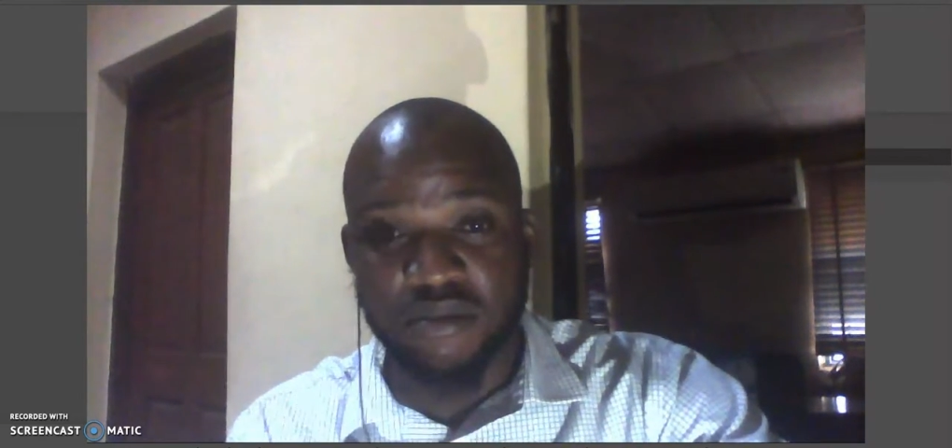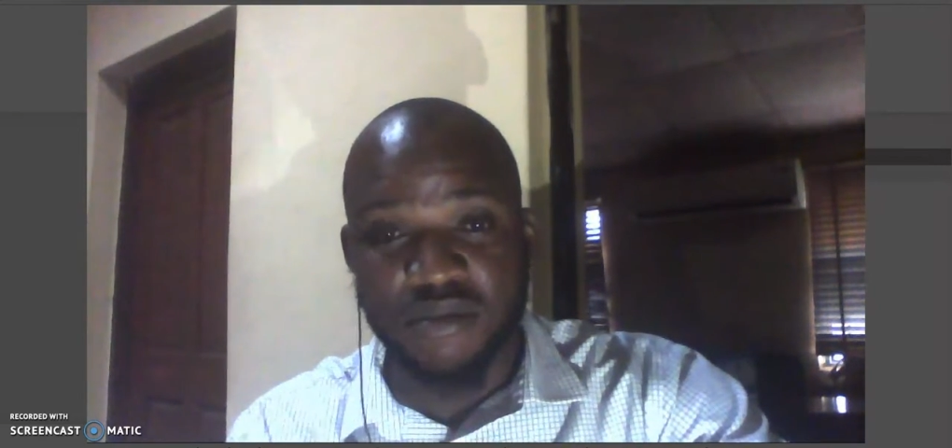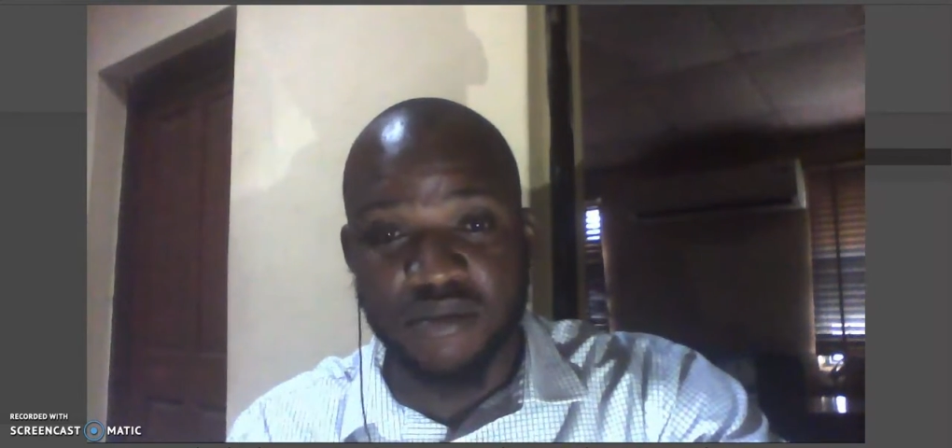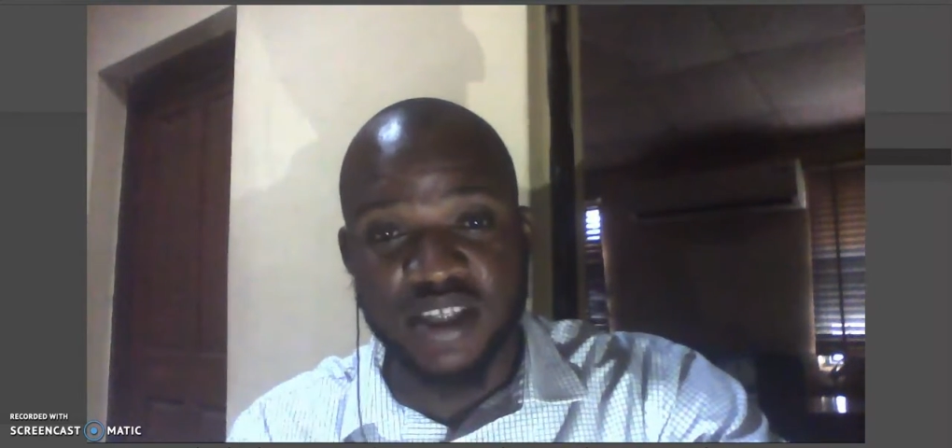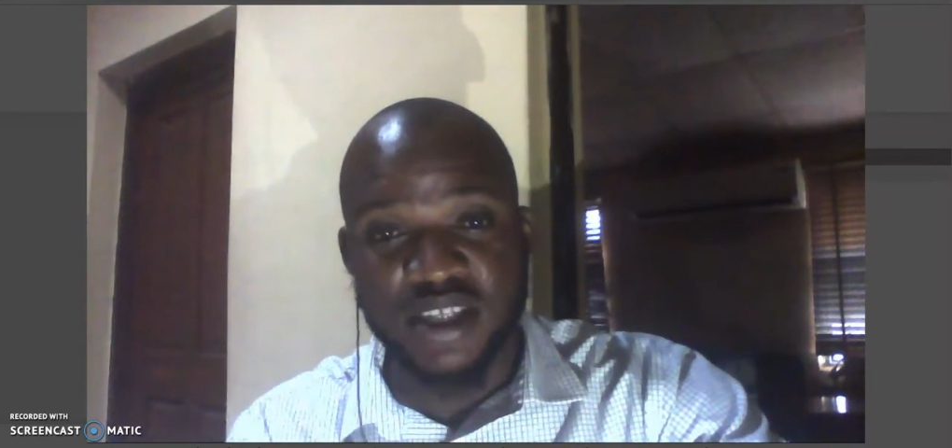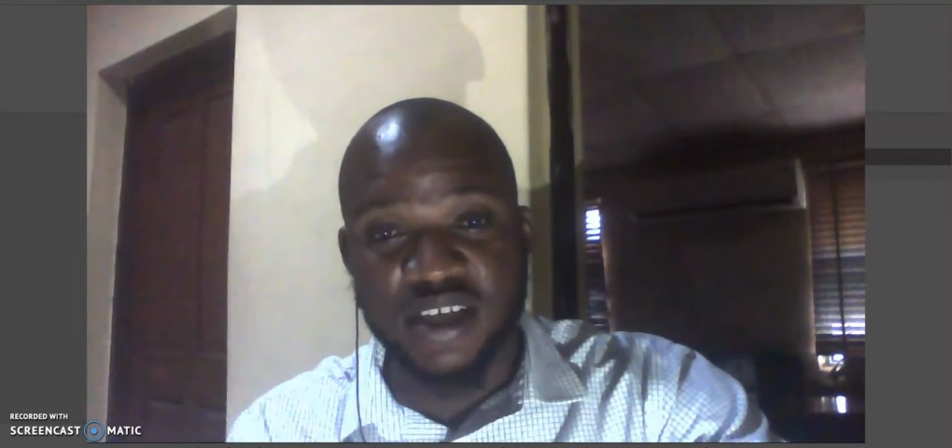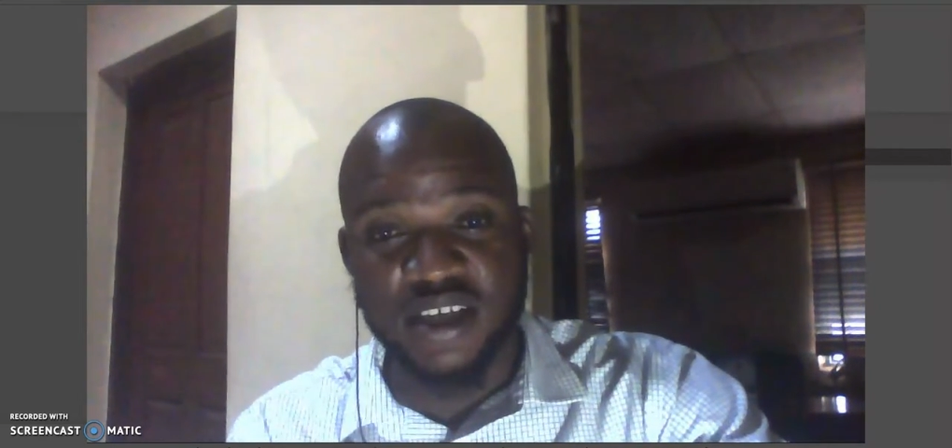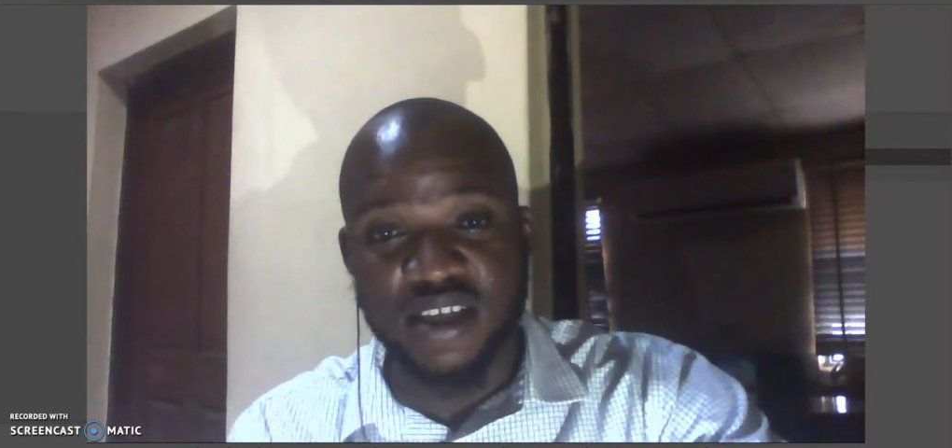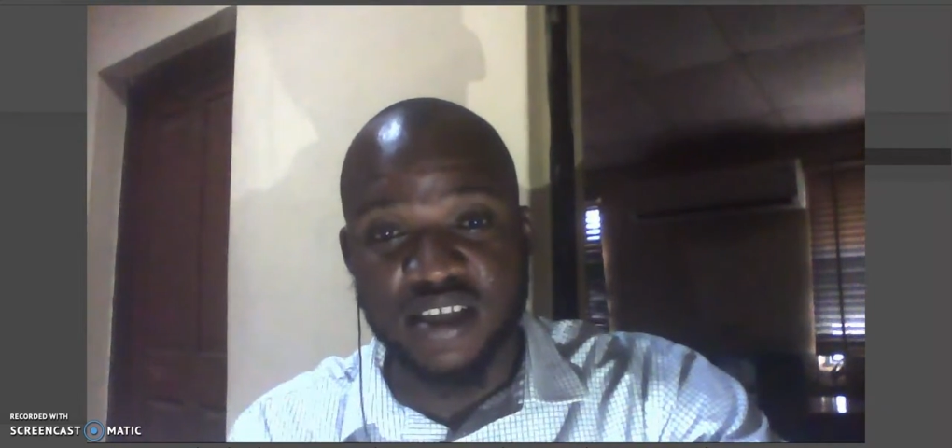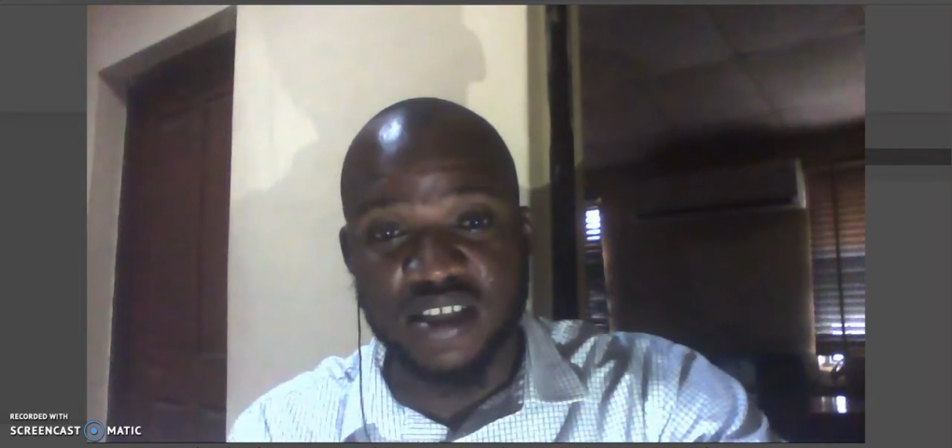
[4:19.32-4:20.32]

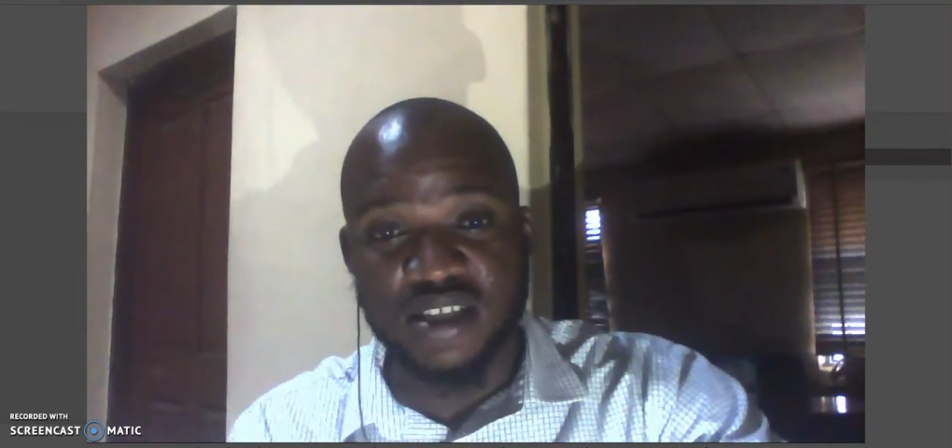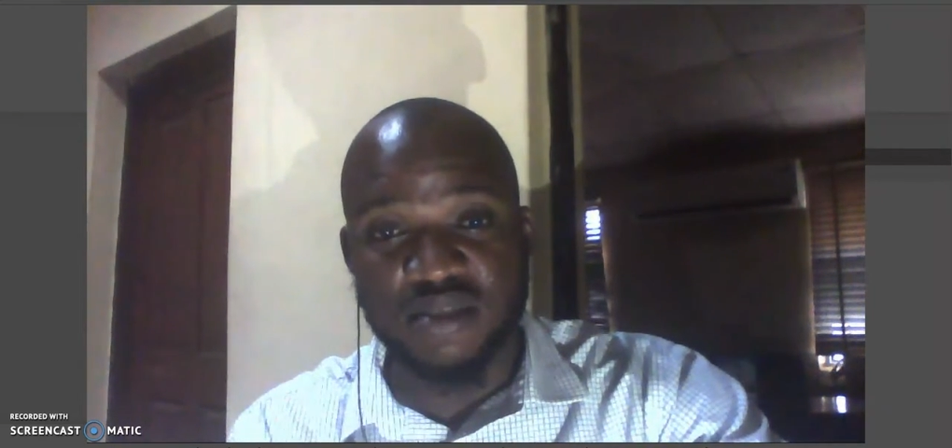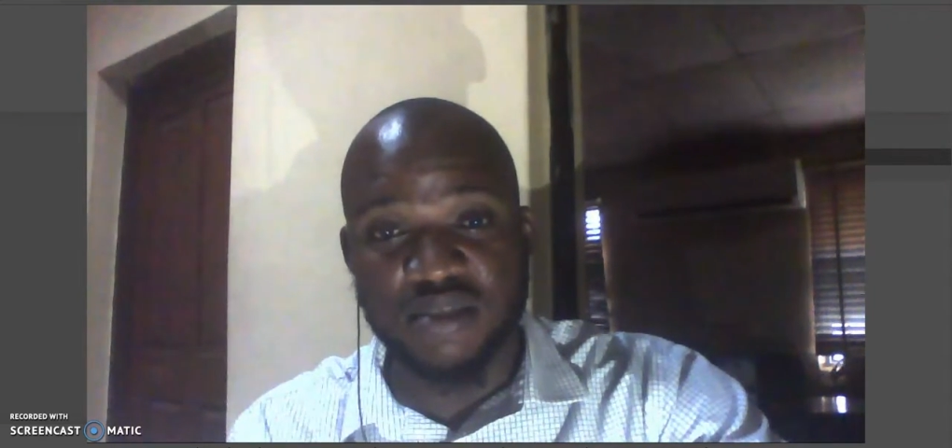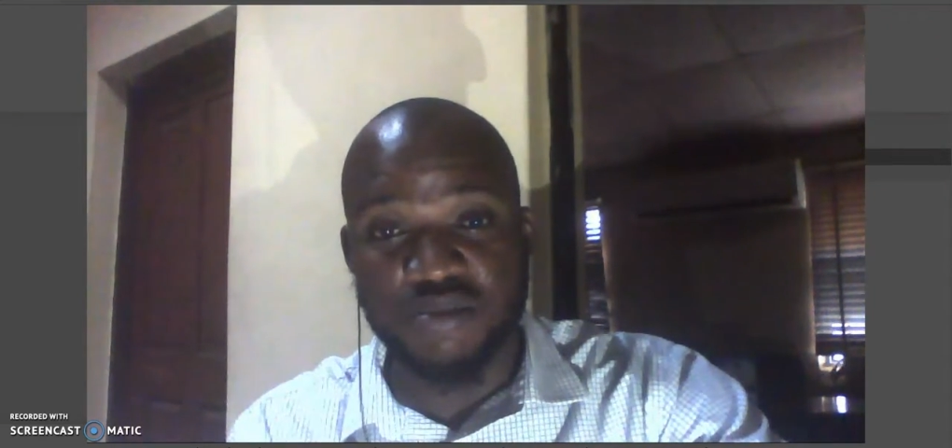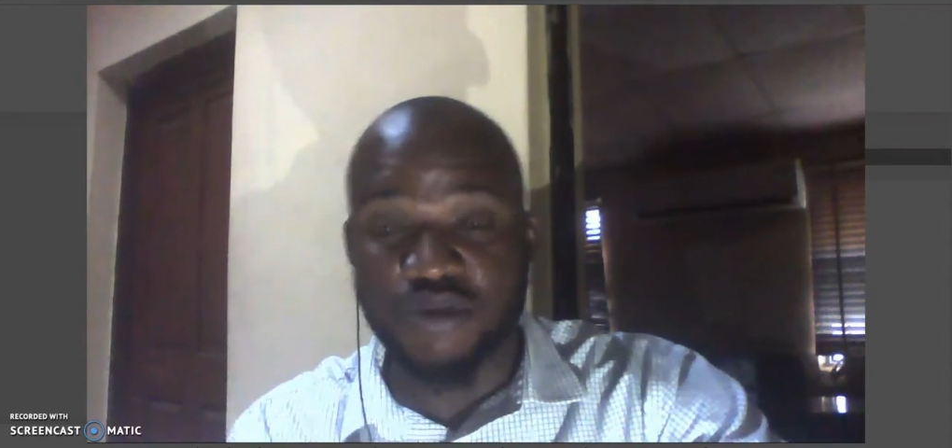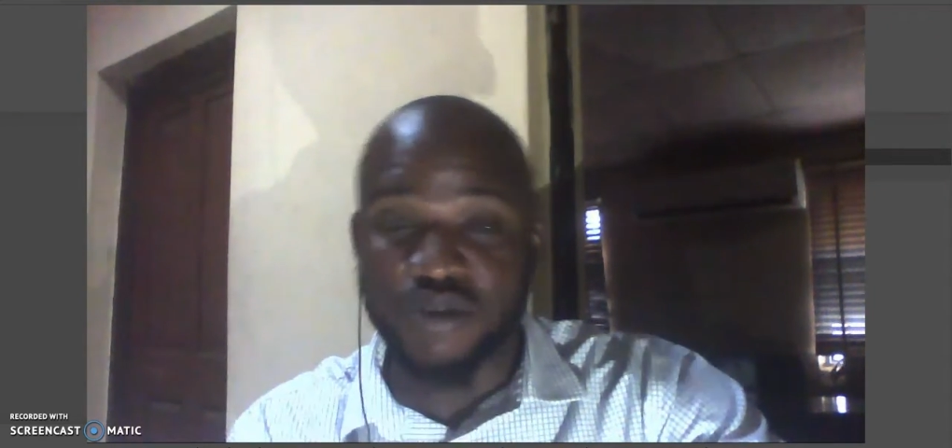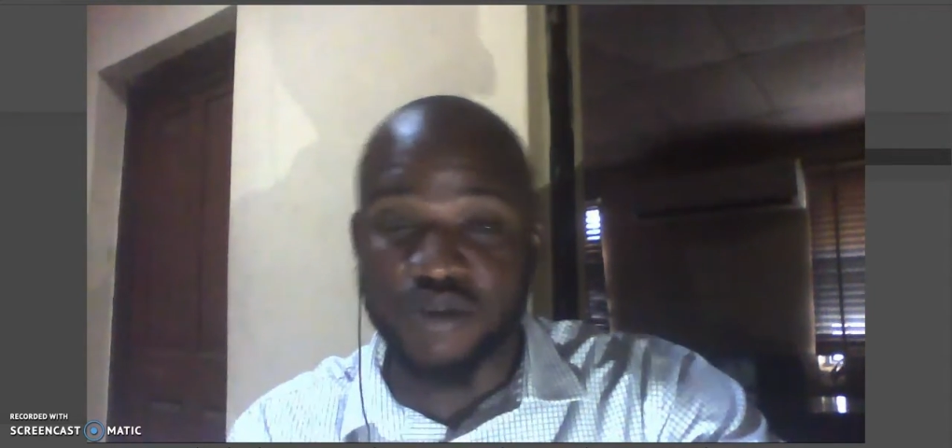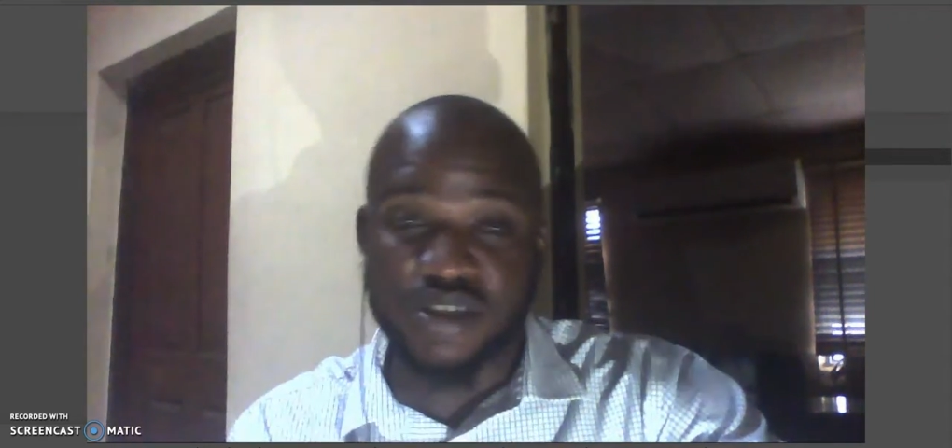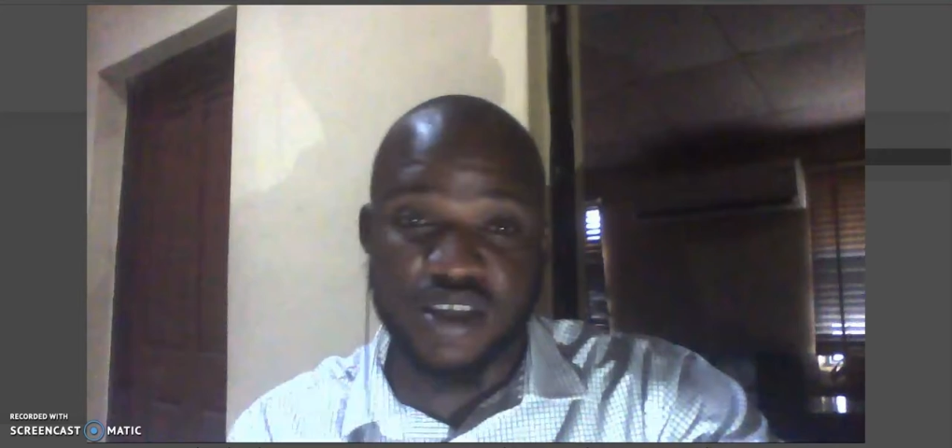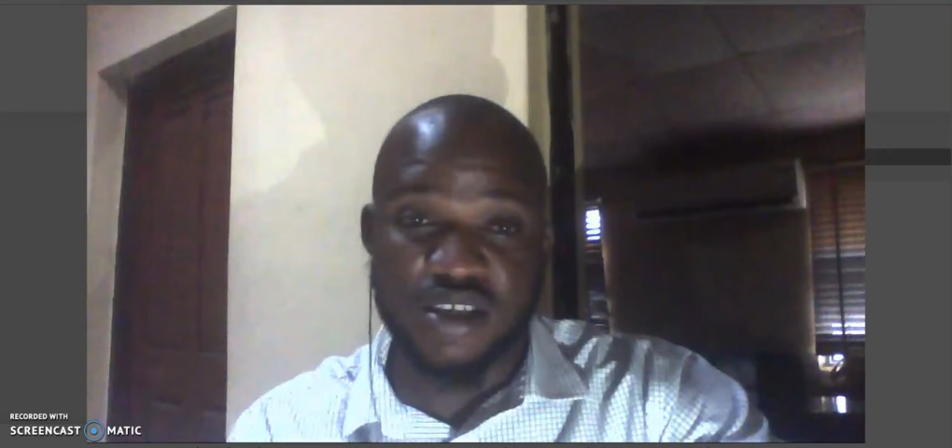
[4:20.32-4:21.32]
staking is proof of
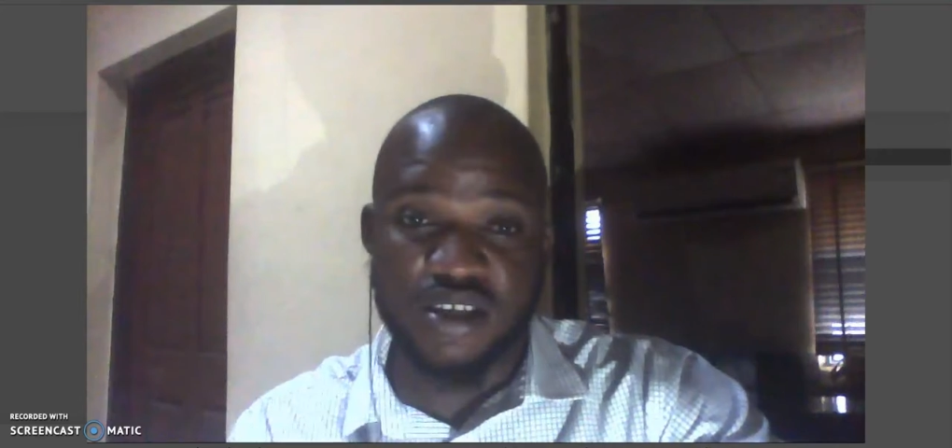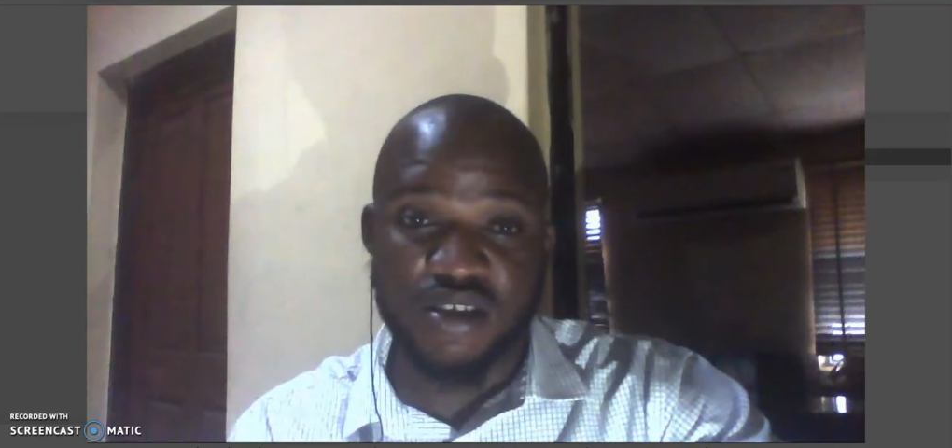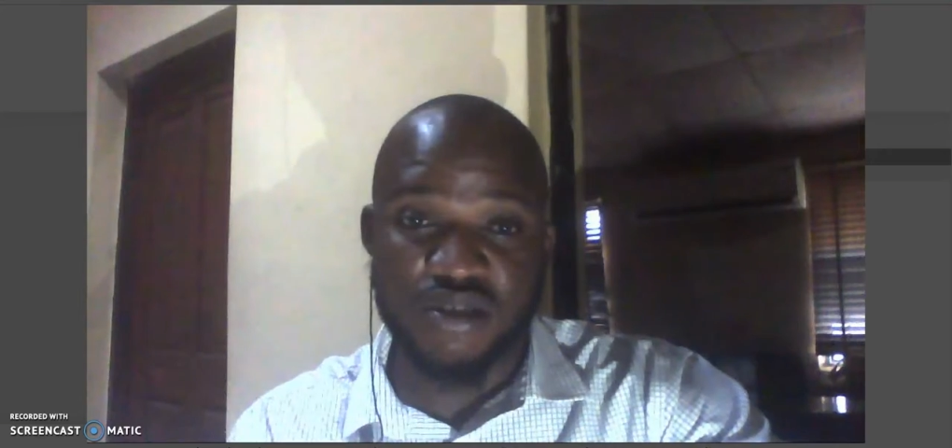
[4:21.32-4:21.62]
stake.